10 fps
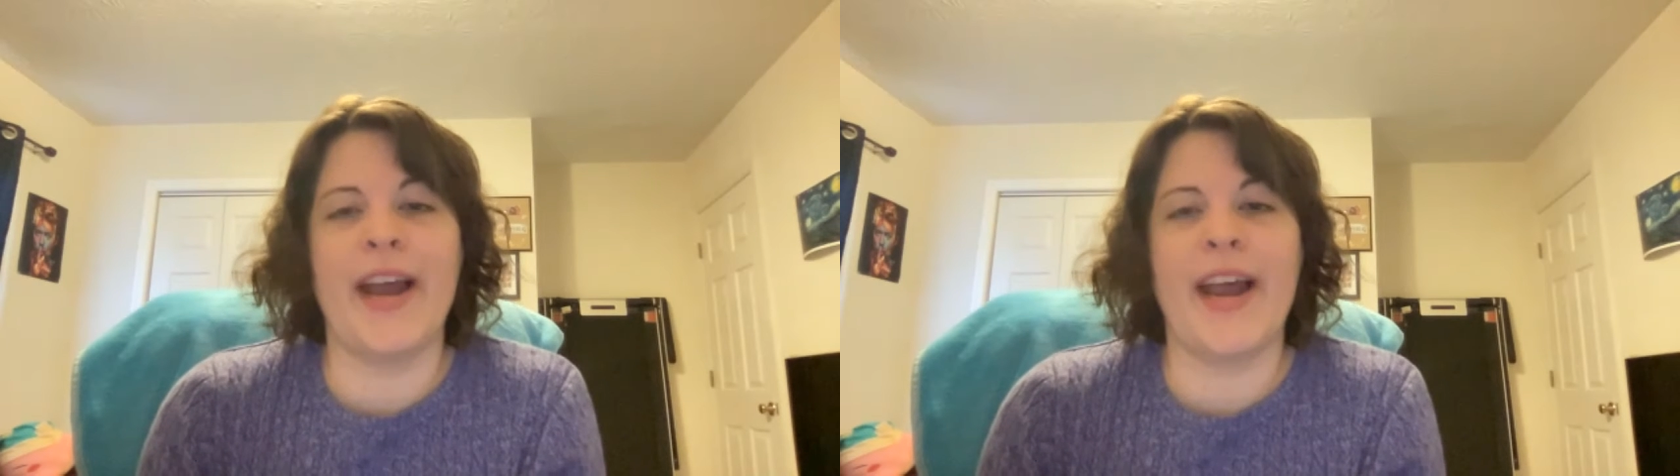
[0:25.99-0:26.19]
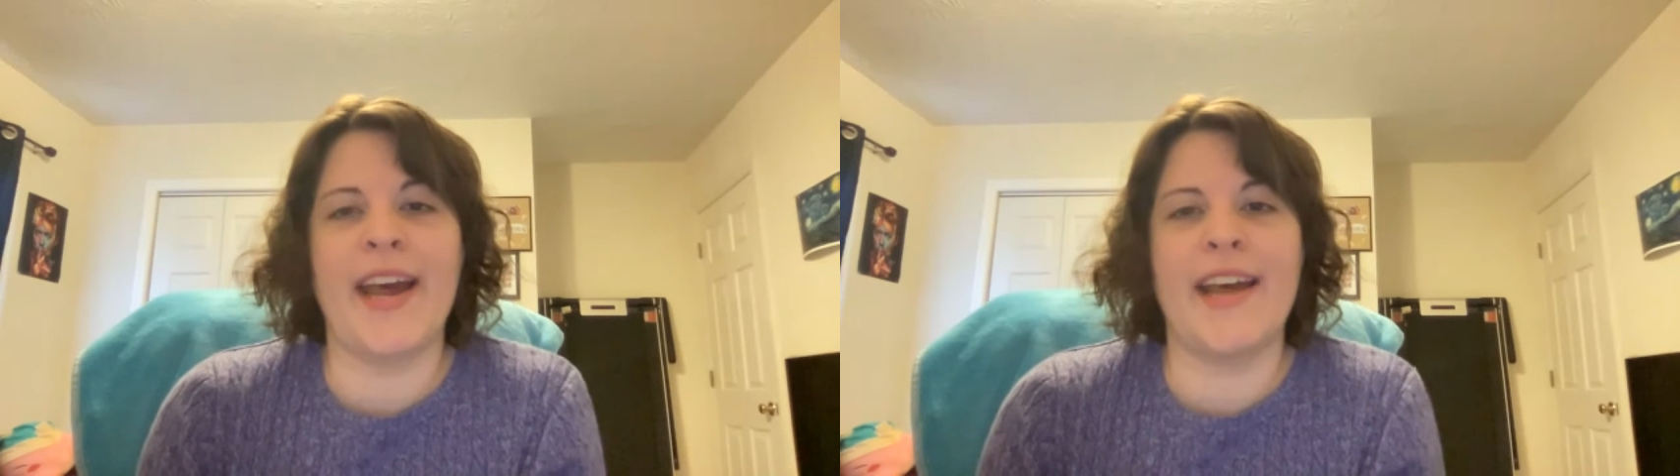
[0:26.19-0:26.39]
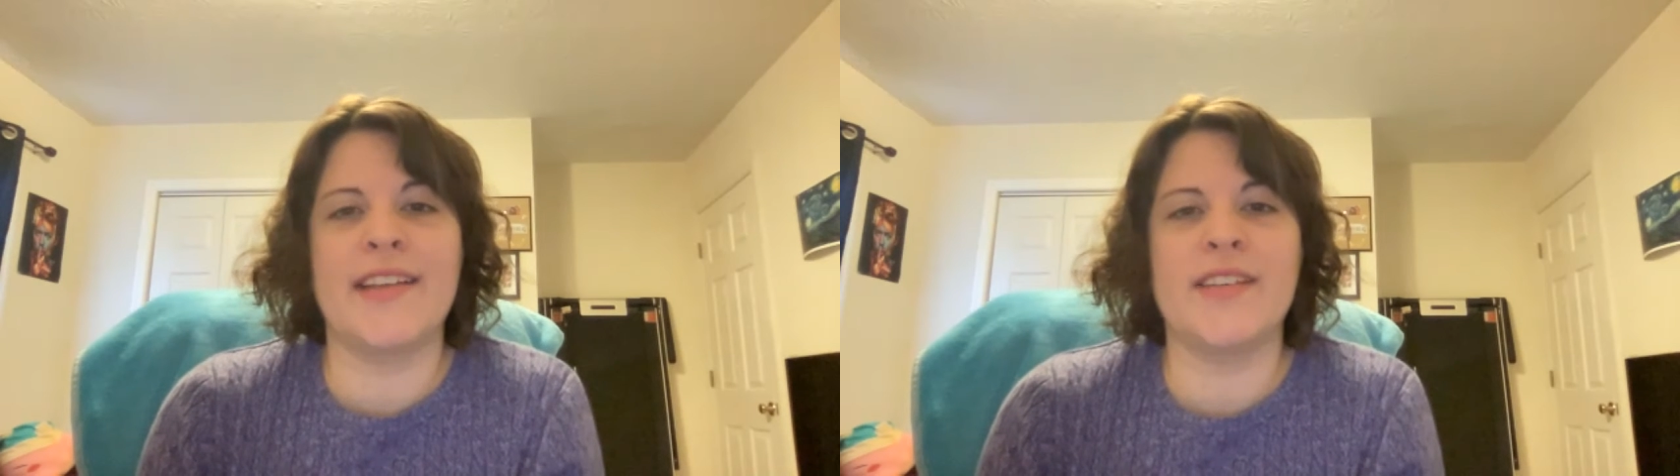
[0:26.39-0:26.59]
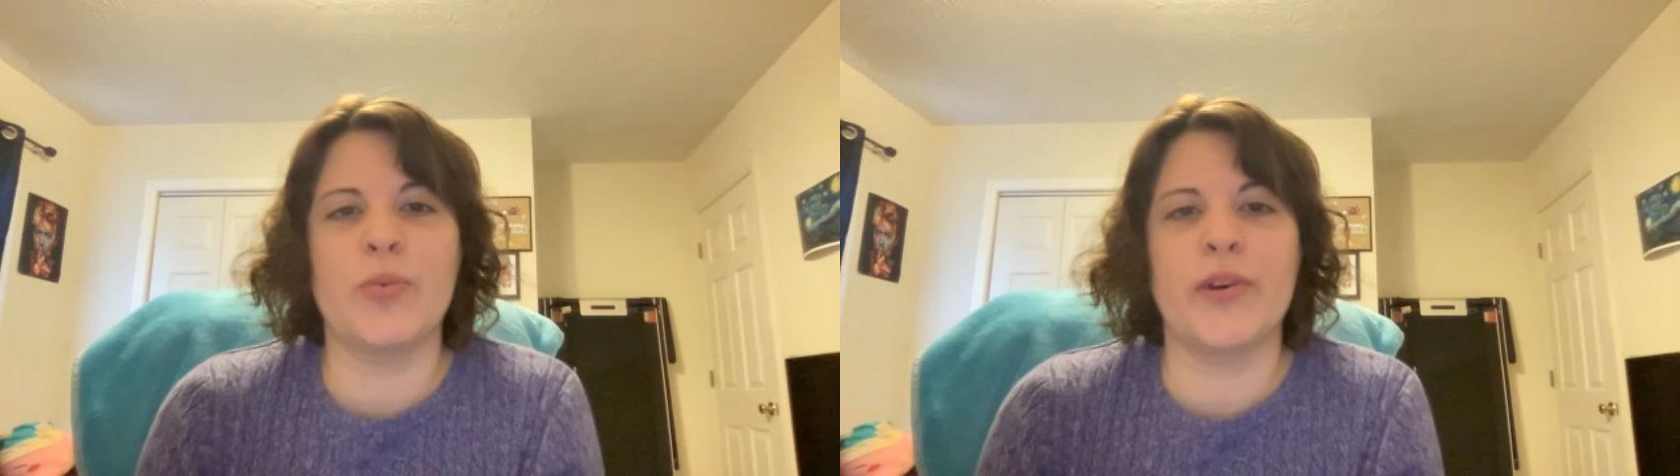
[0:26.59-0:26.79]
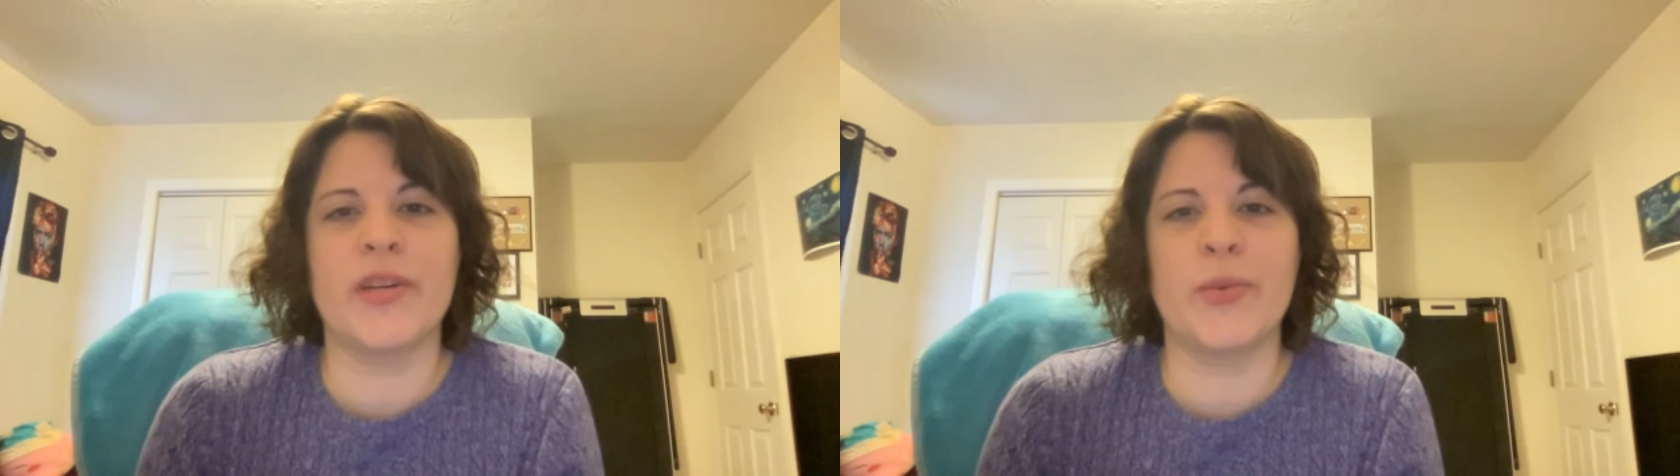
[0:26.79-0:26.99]
and
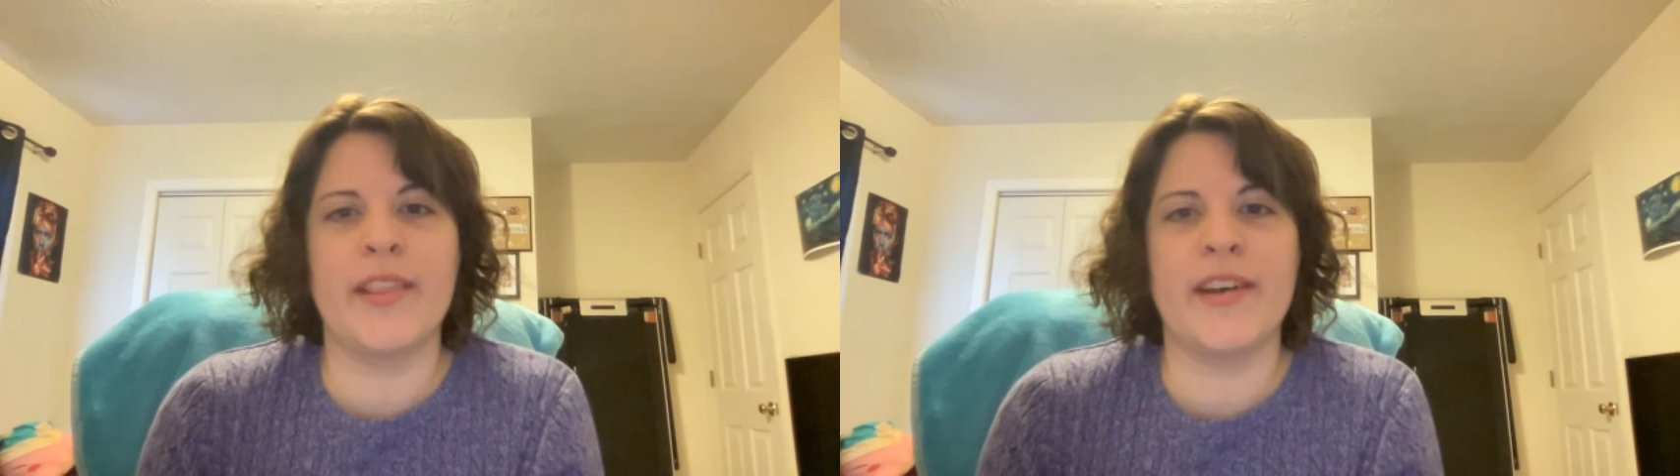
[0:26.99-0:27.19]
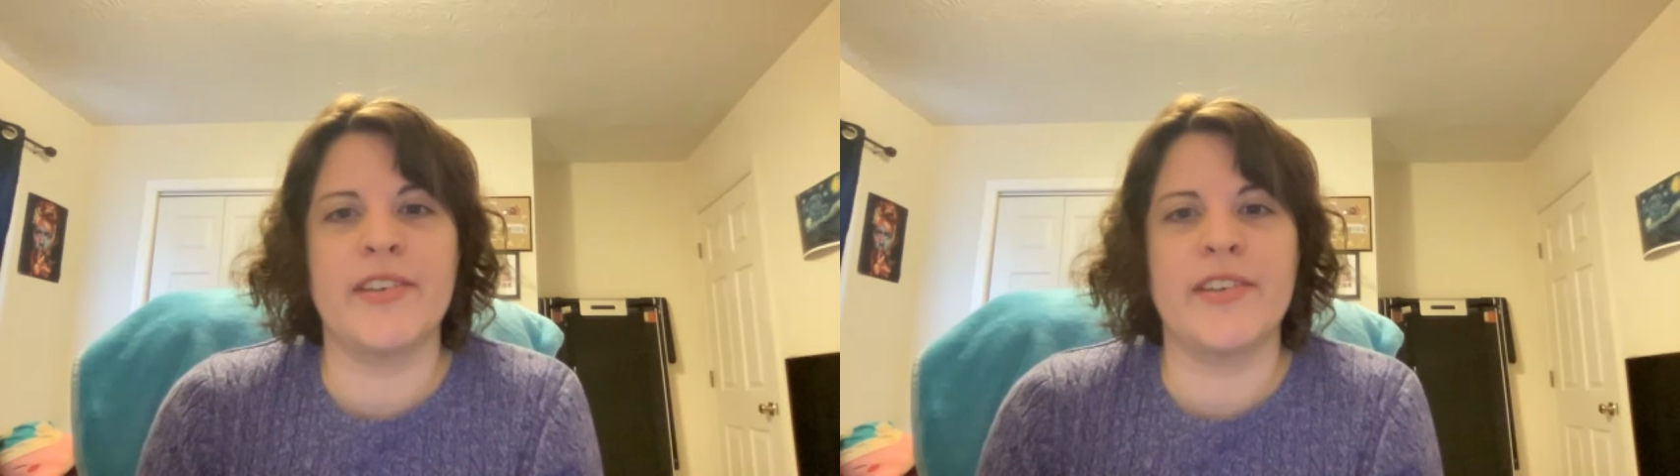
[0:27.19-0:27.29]
worked with our